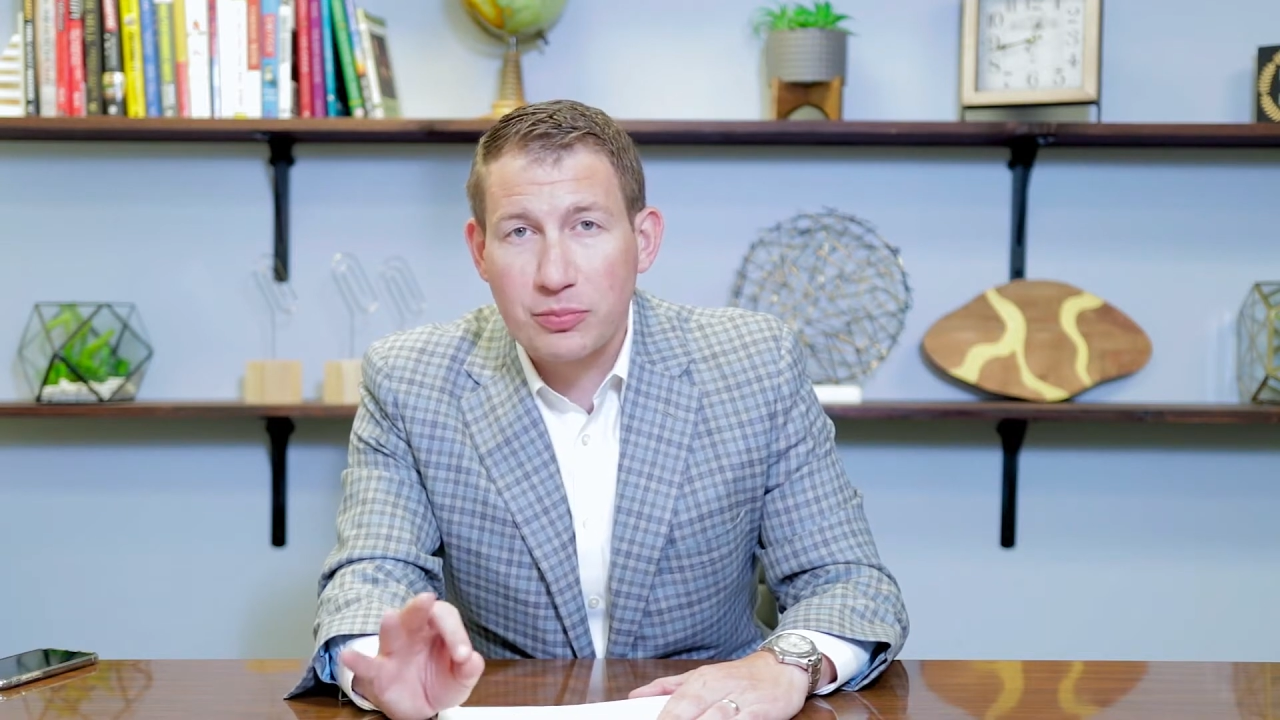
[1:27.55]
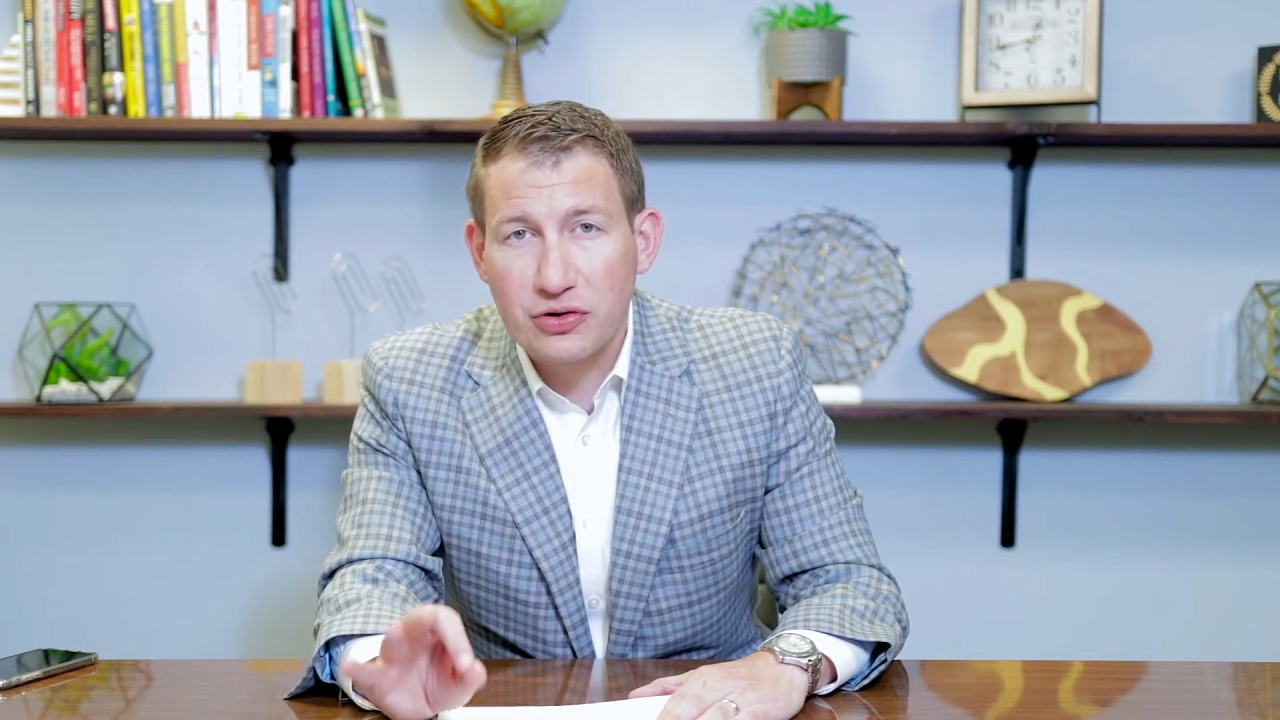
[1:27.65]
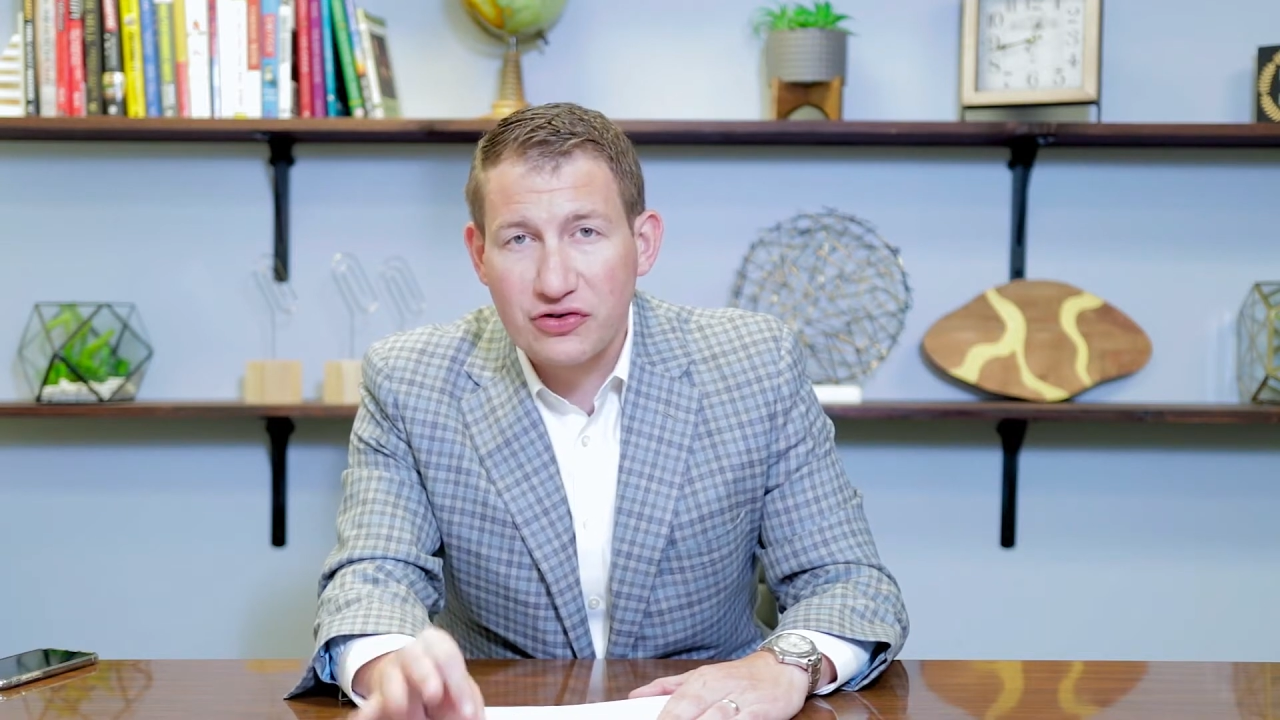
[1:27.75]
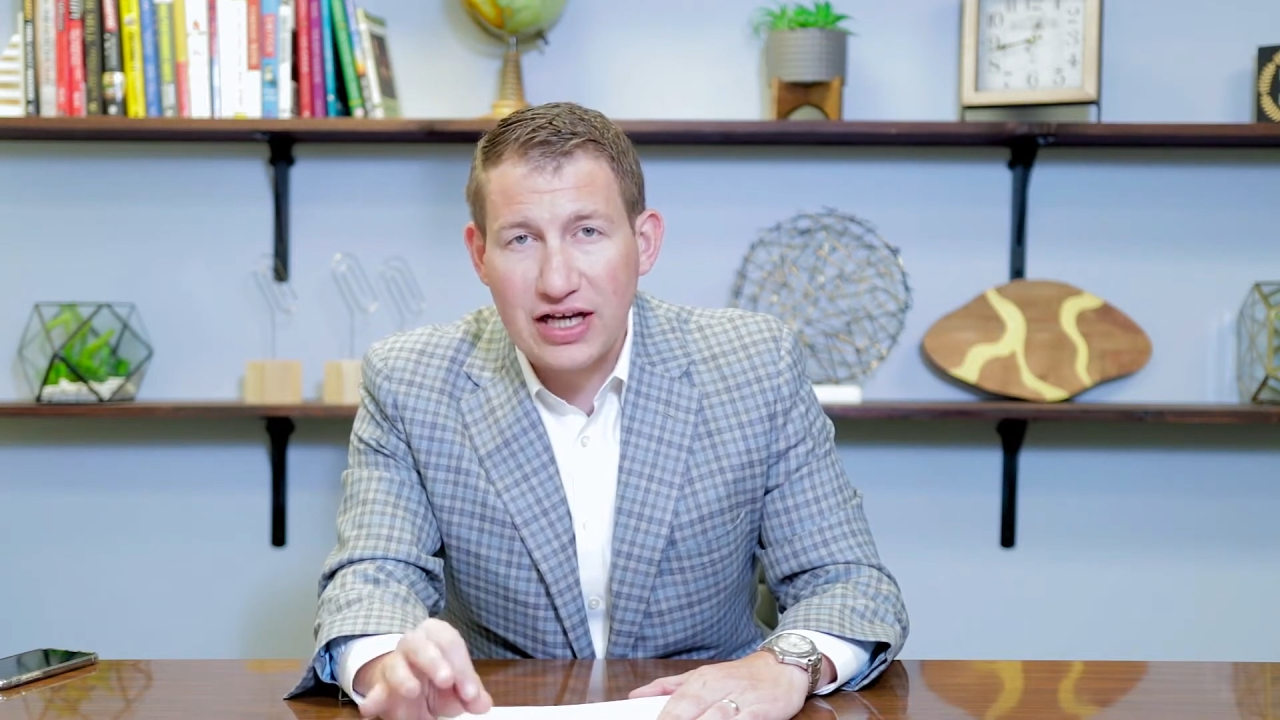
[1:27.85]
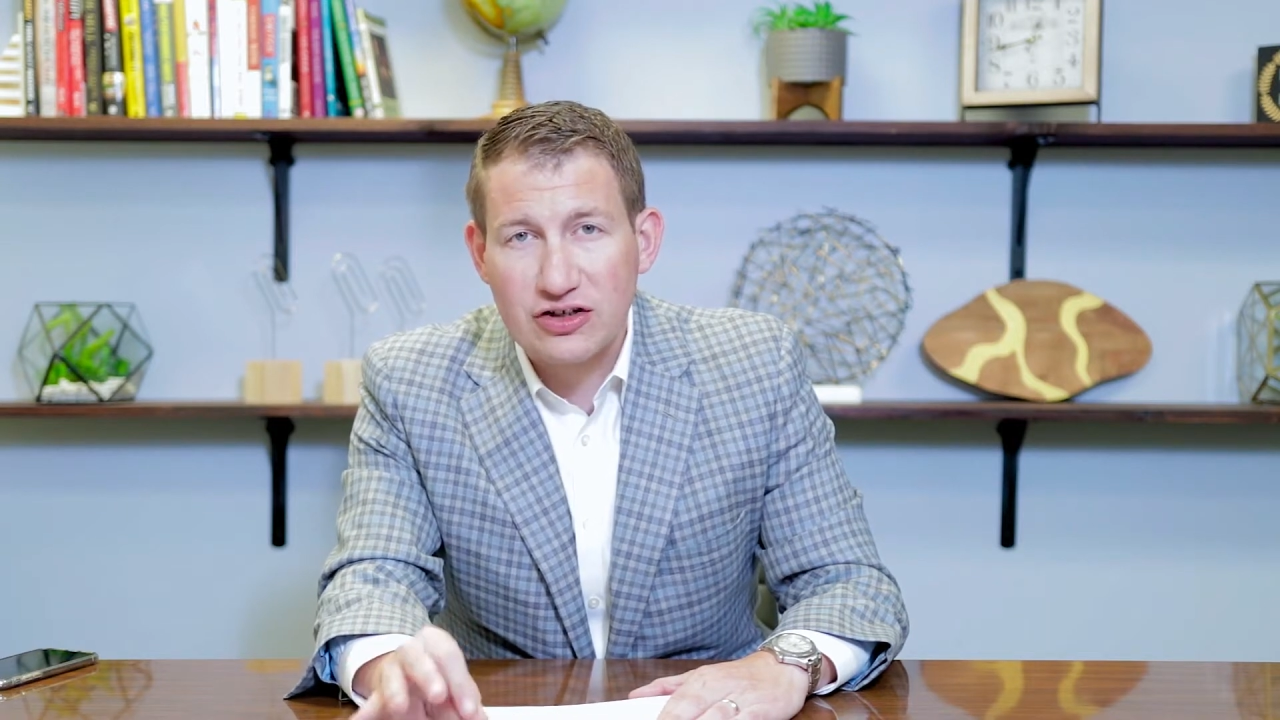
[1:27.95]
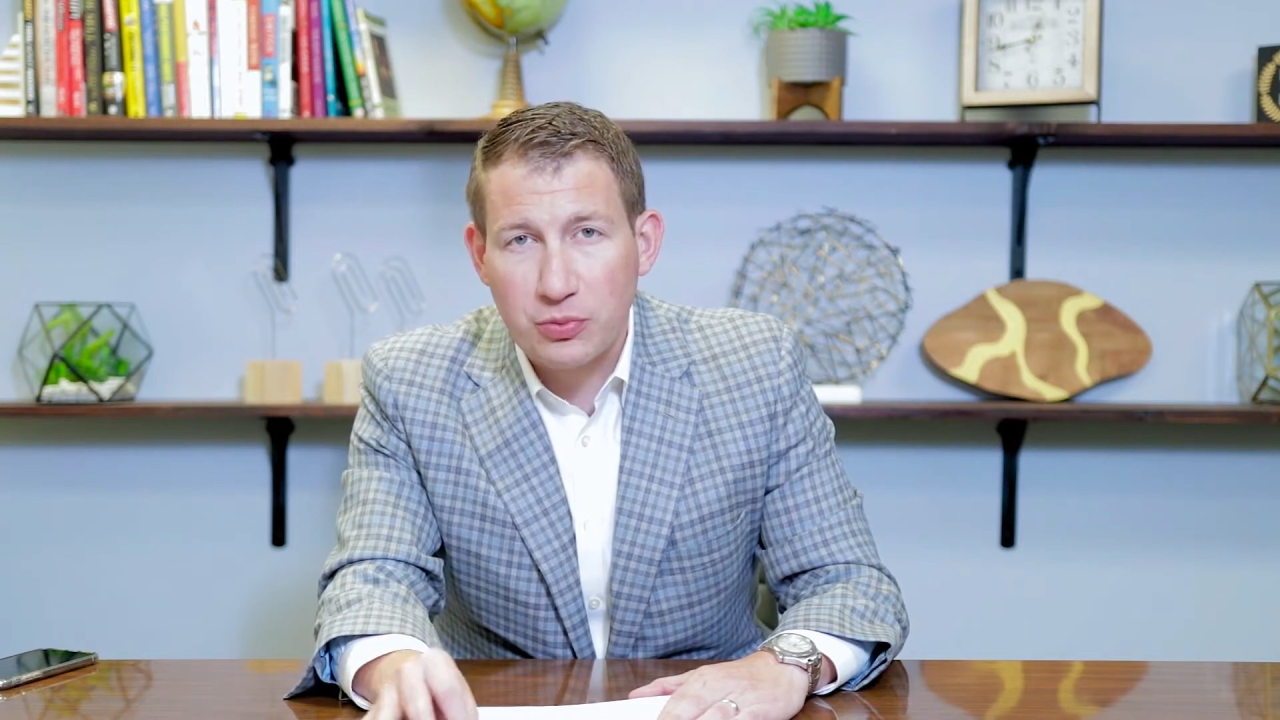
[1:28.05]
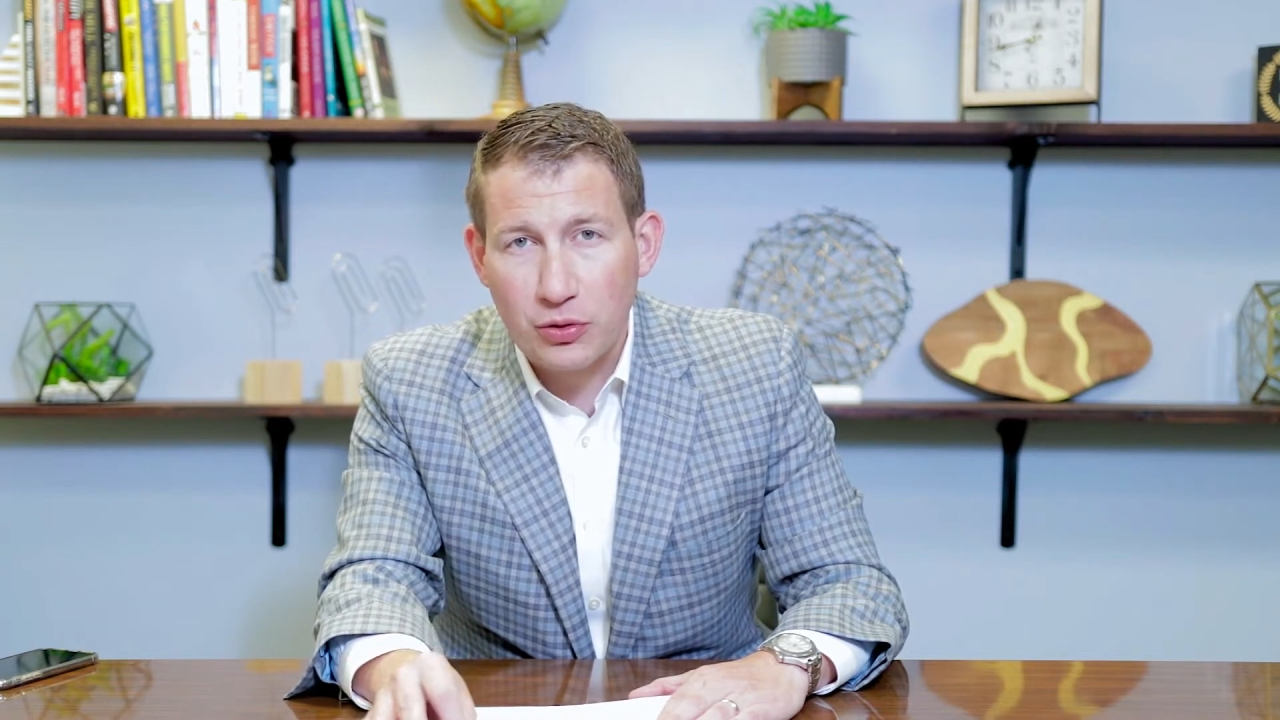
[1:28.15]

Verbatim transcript: percentage